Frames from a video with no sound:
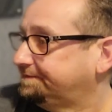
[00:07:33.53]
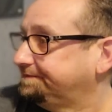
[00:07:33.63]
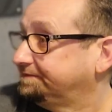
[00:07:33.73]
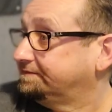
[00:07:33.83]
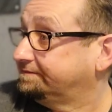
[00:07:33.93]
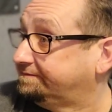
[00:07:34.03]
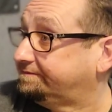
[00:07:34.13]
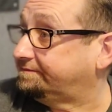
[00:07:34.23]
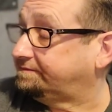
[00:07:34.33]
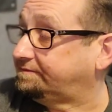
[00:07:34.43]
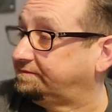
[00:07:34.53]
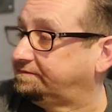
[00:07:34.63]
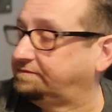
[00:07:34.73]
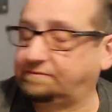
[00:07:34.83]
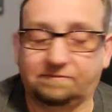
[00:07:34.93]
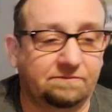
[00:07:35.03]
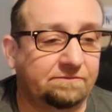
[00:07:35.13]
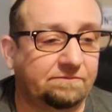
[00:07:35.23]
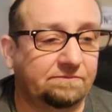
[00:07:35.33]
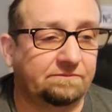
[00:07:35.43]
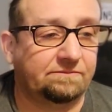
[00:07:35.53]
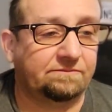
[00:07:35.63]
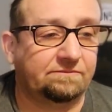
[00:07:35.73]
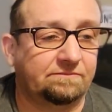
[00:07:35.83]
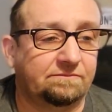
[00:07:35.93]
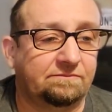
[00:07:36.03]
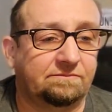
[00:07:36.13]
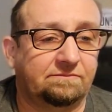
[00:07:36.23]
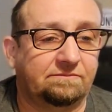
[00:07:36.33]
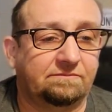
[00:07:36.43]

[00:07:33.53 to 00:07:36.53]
(not speaking)